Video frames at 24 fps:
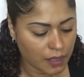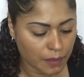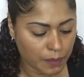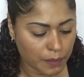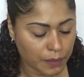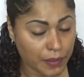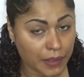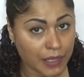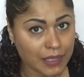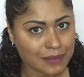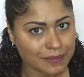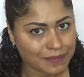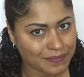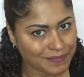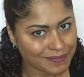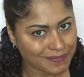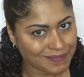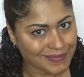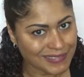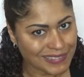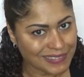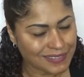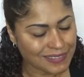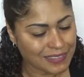But...
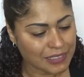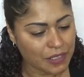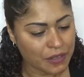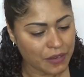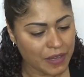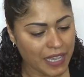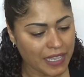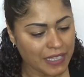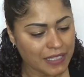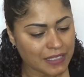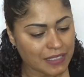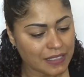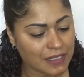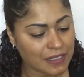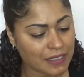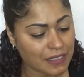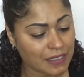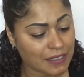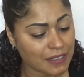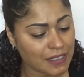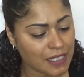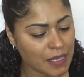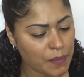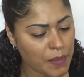okay, this is a
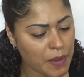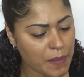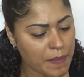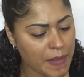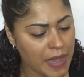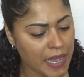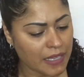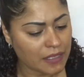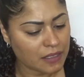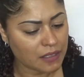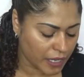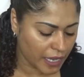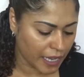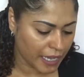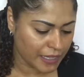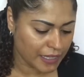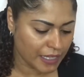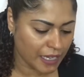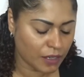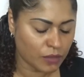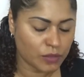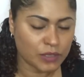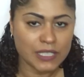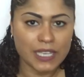sleeping mask. Okay, I
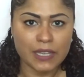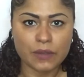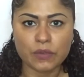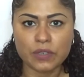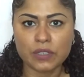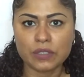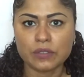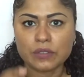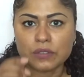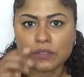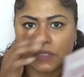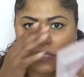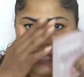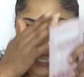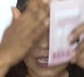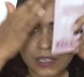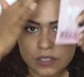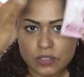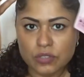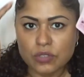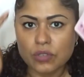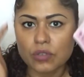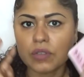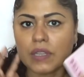thought it was like one of those
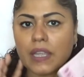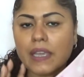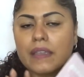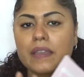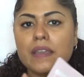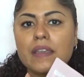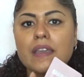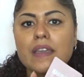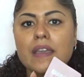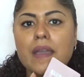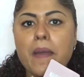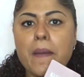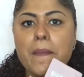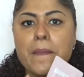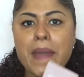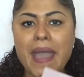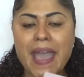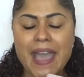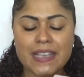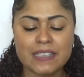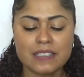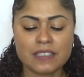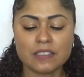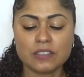actual like
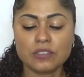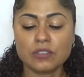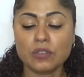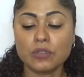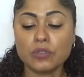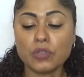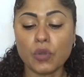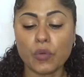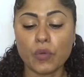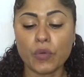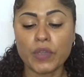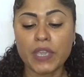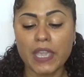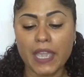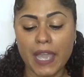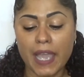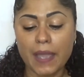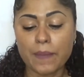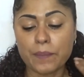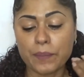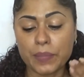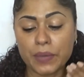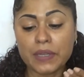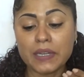masks. So no, okay,
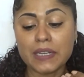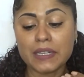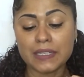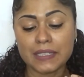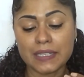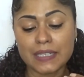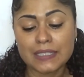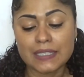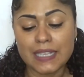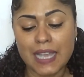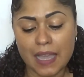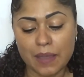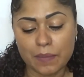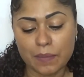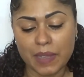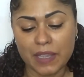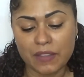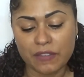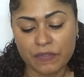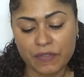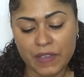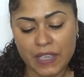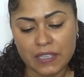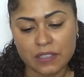I'm putting this on my
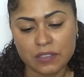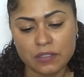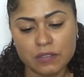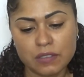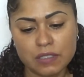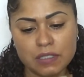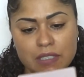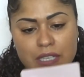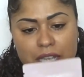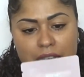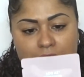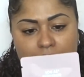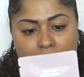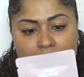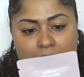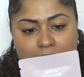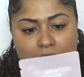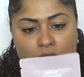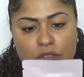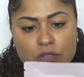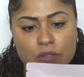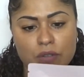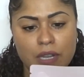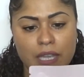face. So it's like an
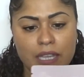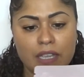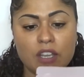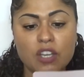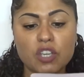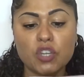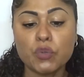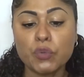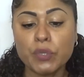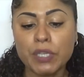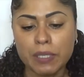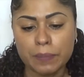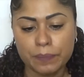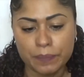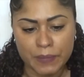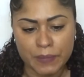actual like a cream.